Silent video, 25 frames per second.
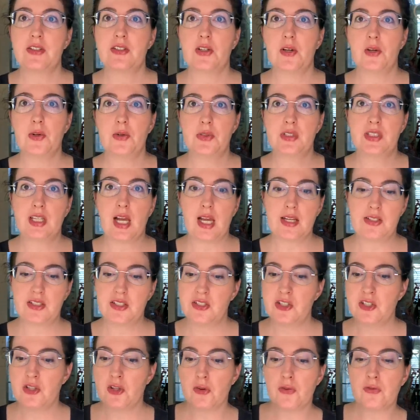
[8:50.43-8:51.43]
So
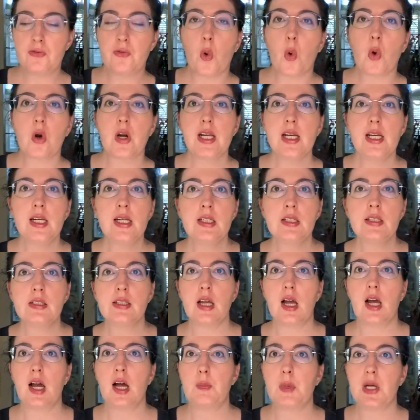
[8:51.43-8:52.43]
sizes in the 40s
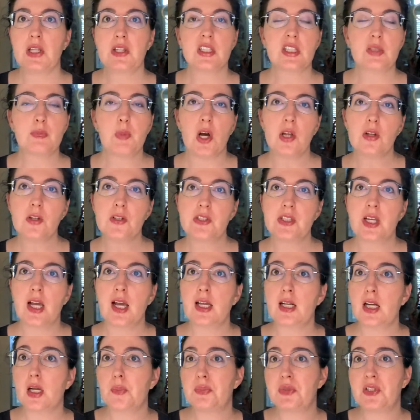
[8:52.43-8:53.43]
on the smaller
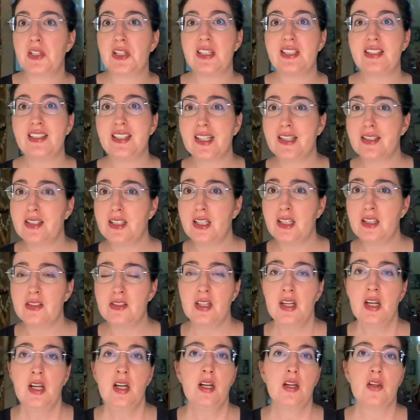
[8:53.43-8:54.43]
side up to the 60s,
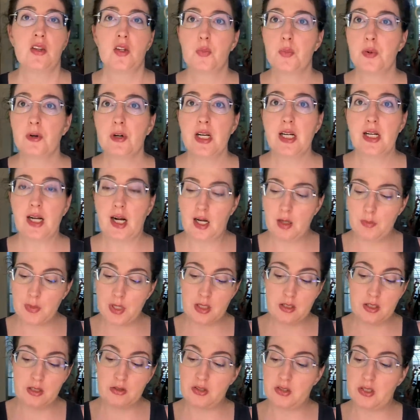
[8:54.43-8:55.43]
they're pretty
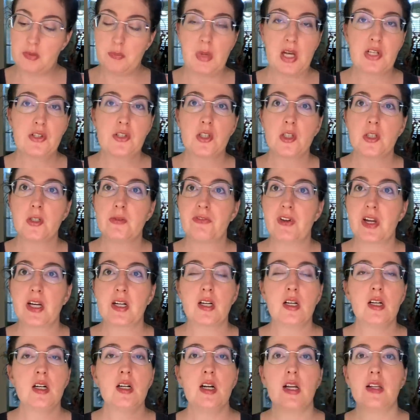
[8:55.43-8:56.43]
common. You just measure your
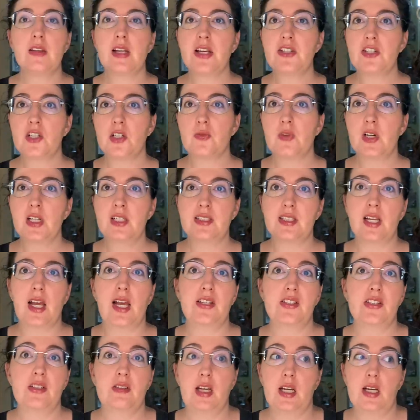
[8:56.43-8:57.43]
finger and that's your ring
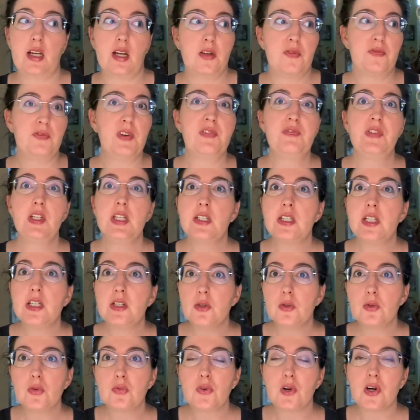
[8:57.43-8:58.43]
size. So like a
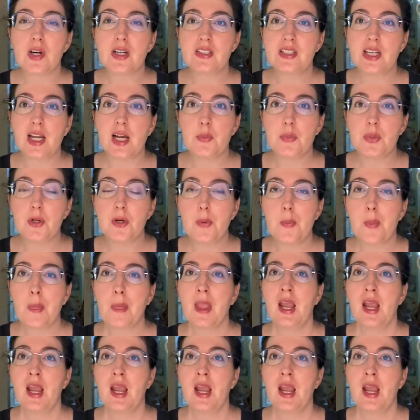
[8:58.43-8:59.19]
52, for example.